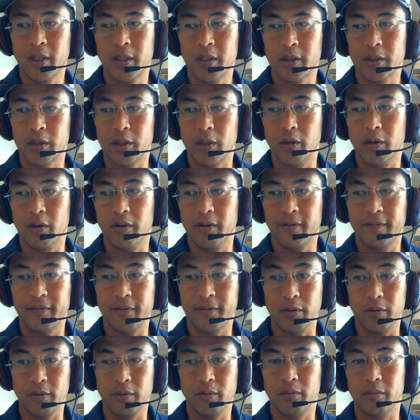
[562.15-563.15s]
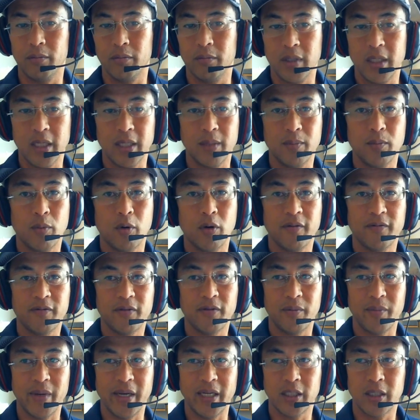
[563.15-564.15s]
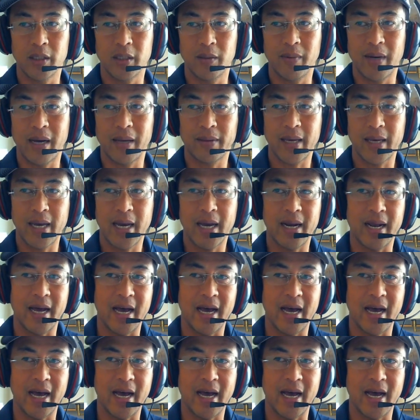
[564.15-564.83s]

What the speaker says: So if you need more information about that,